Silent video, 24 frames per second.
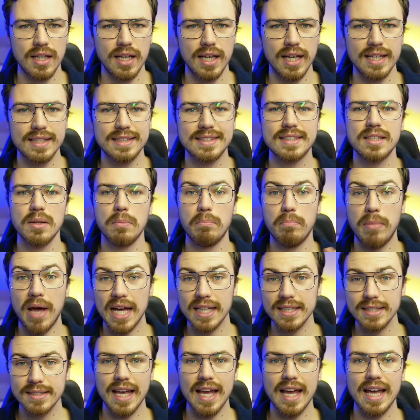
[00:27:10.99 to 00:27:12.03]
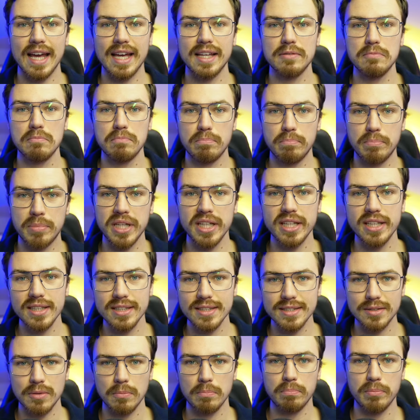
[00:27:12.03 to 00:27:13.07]
It's the best and
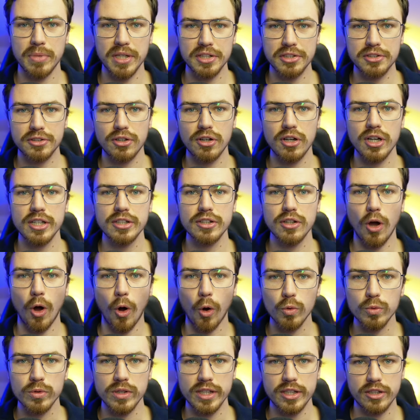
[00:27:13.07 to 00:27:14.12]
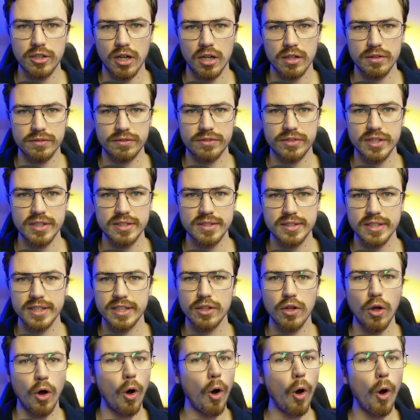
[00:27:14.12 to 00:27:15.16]
biggest Bitcoin only conference in
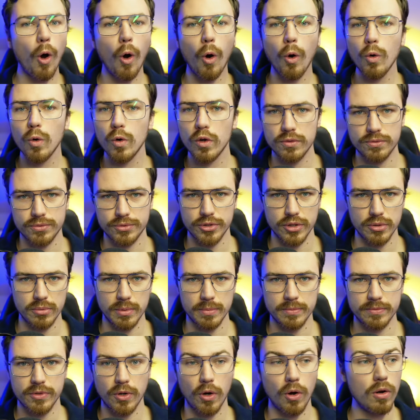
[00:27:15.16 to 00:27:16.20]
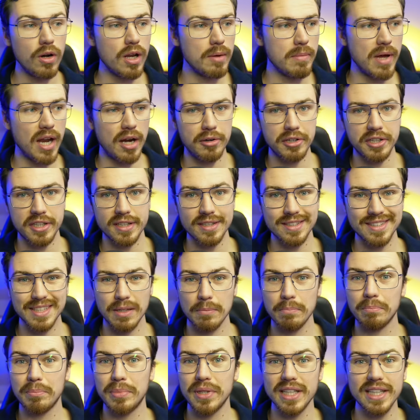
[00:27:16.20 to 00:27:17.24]
whole of Europe. For all Americans,
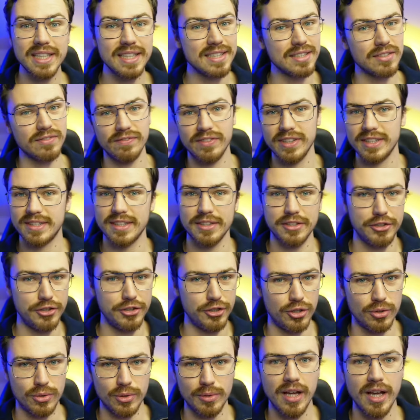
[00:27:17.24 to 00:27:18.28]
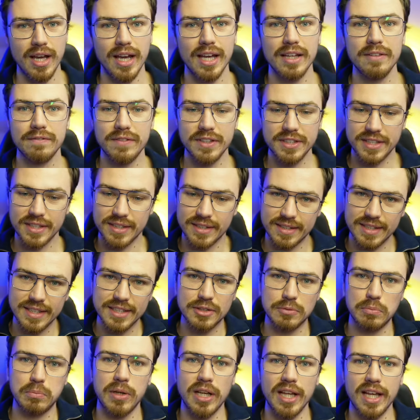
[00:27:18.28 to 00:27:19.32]
please visit Europe and visit this
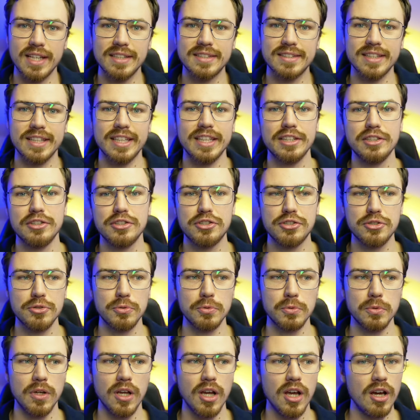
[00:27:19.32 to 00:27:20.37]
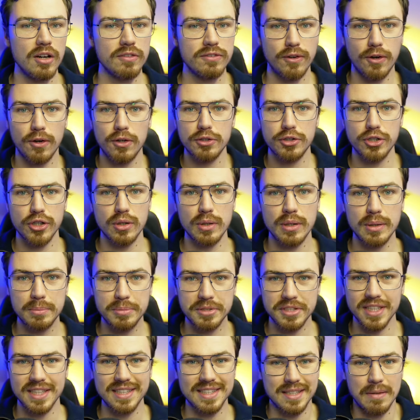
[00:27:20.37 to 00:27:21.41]
place in June. For all Europes,
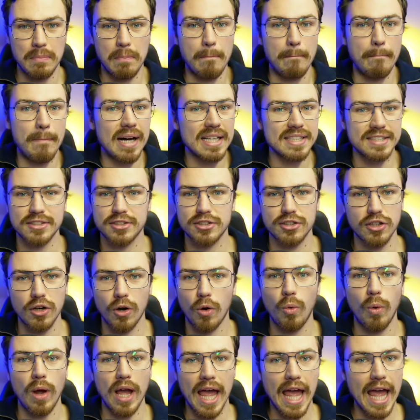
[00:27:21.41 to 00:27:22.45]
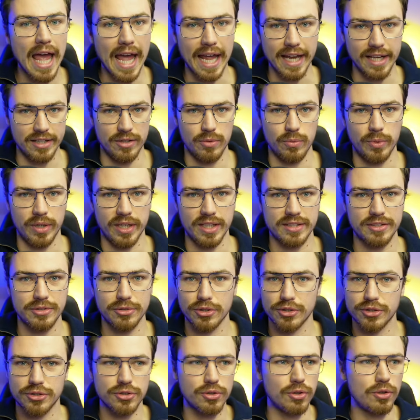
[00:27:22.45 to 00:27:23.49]
it's a must go anyways. You are
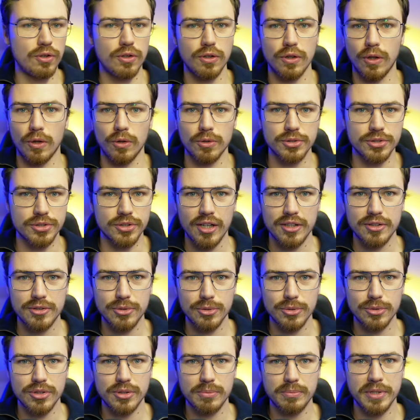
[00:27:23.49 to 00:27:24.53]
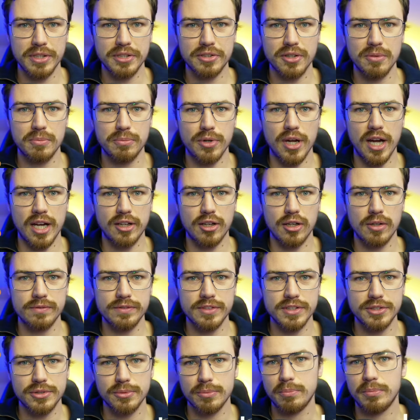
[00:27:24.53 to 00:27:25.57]
so close to the Bitcoin Prague
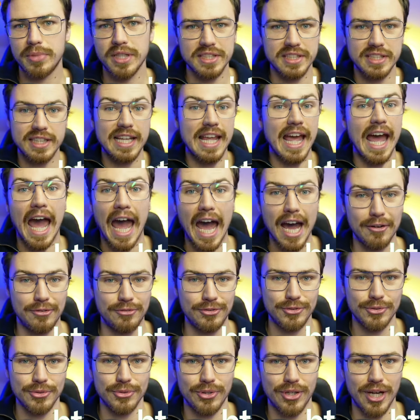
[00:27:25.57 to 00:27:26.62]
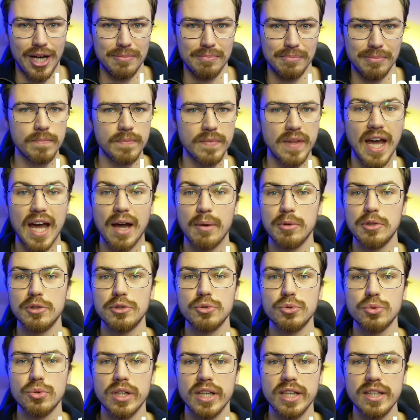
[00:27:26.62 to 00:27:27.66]
conference, you basically have to come. I will
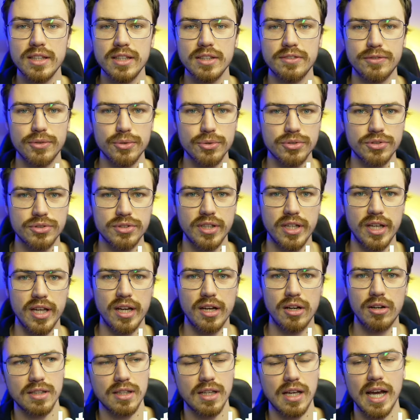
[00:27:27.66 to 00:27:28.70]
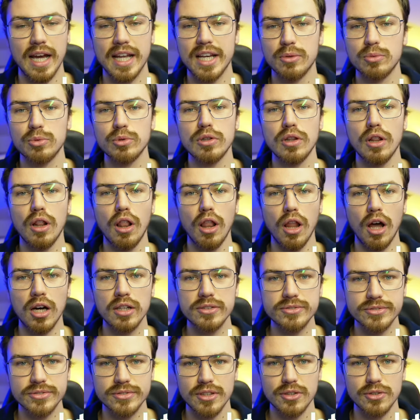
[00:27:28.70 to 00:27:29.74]
do interviews there and I would
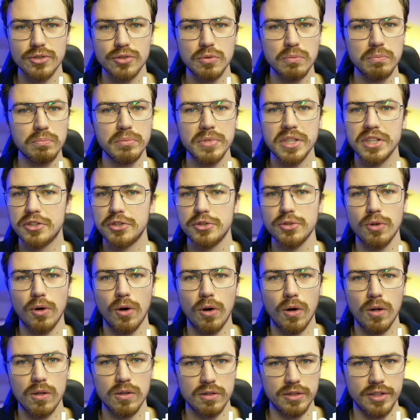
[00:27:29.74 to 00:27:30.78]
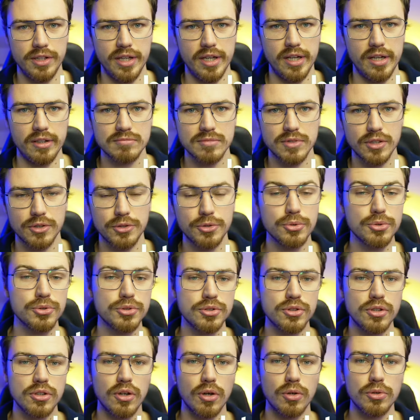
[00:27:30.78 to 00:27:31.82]
love to meet you all there. Use
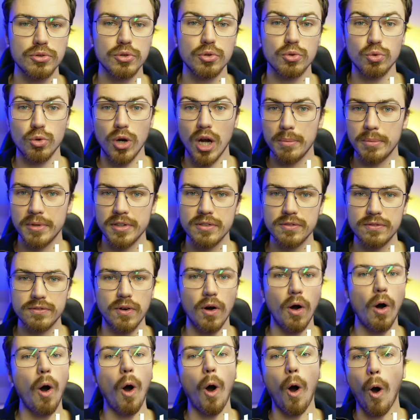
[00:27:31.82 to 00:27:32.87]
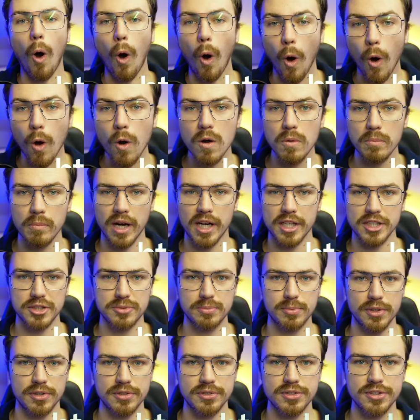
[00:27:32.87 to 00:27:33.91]
code ROBIN for all my
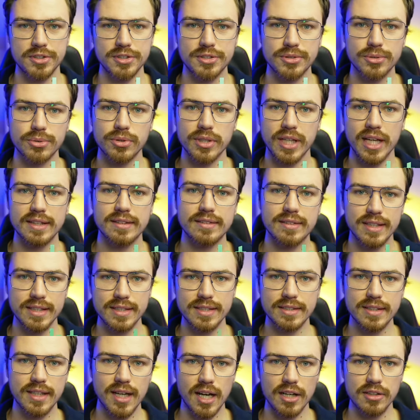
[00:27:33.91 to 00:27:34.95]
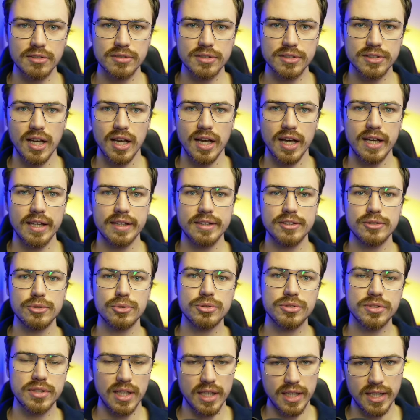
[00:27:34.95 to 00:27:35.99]
sponsors to get discounts and use
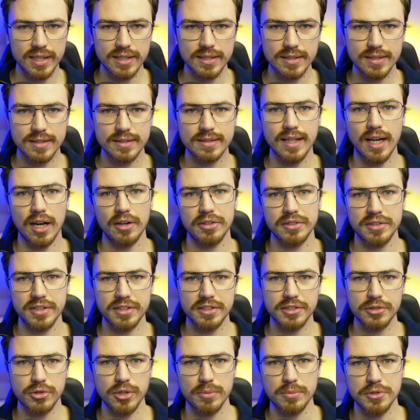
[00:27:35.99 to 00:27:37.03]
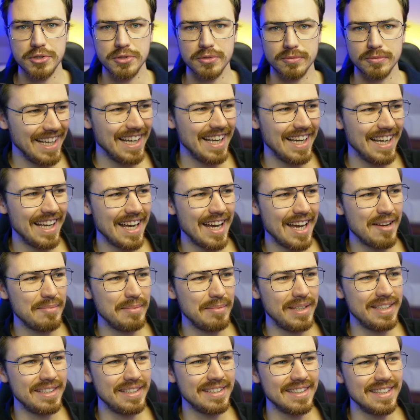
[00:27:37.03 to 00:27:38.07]
the links down in the description. Uh, I
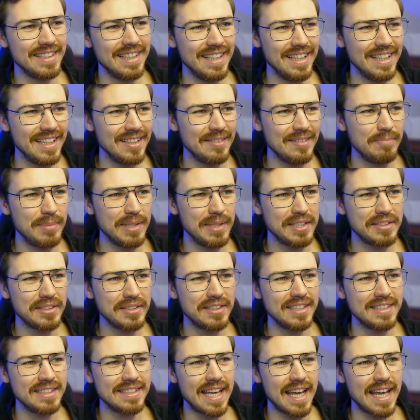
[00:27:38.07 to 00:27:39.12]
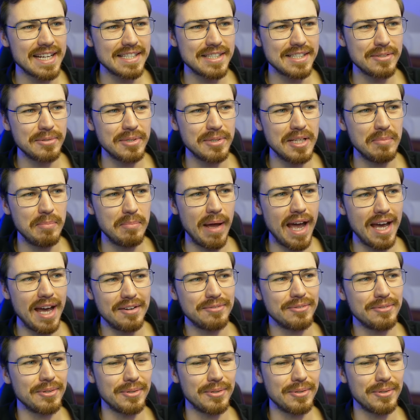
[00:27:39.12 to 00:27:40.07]
mean, uh, Bitcoin is actually really bad for